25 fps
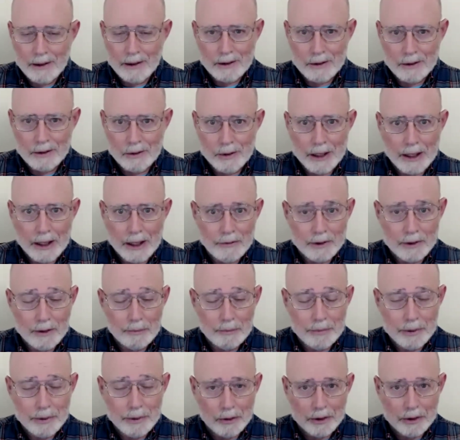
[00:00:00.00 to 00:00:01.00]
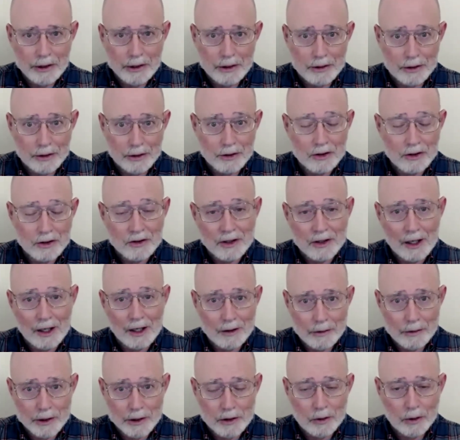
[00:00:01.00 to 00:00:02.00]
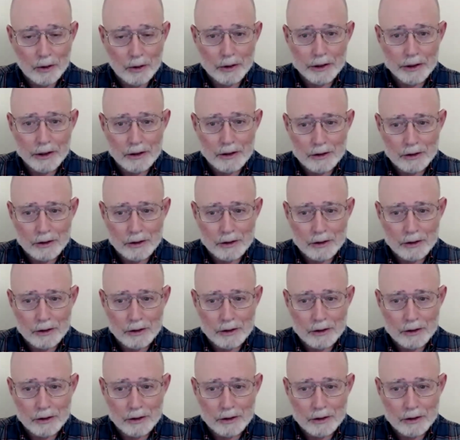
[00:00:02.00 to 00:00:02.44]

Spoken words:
You have an ability to start a recording,